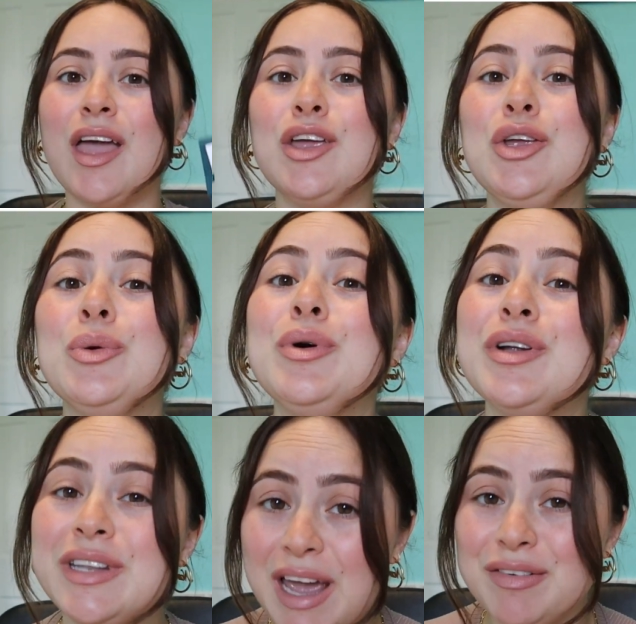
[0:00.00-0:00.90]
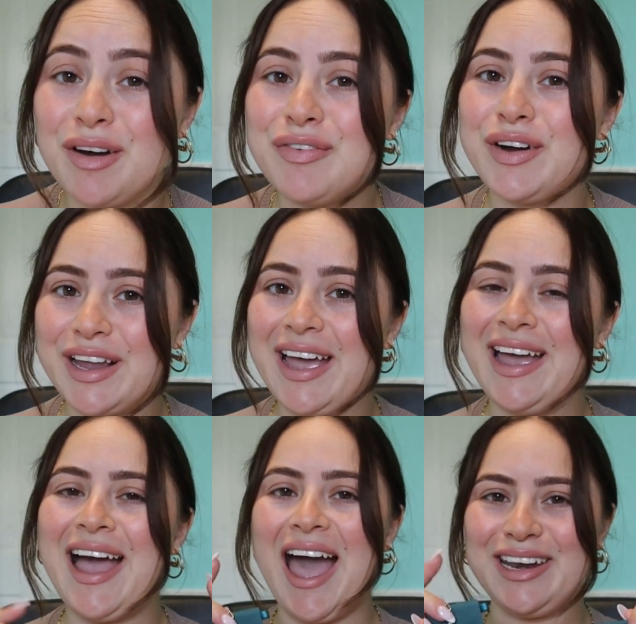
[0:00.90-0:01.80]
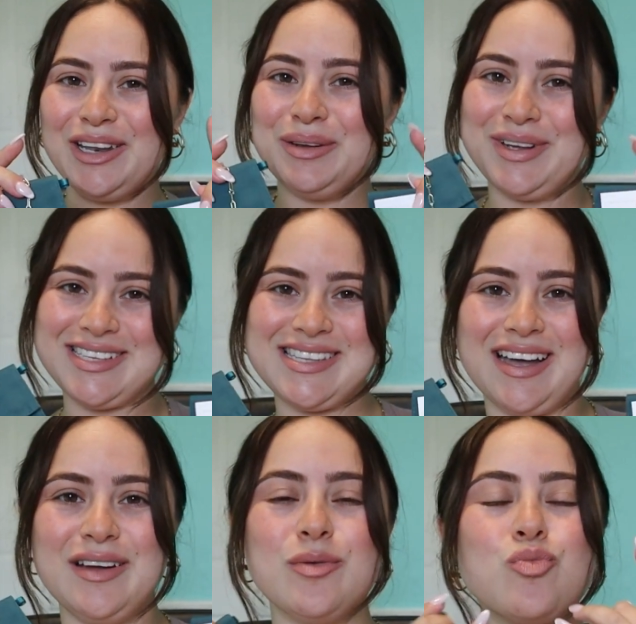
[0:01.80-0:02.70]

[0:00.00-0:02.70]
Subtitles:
you will never forget Ana Luisa.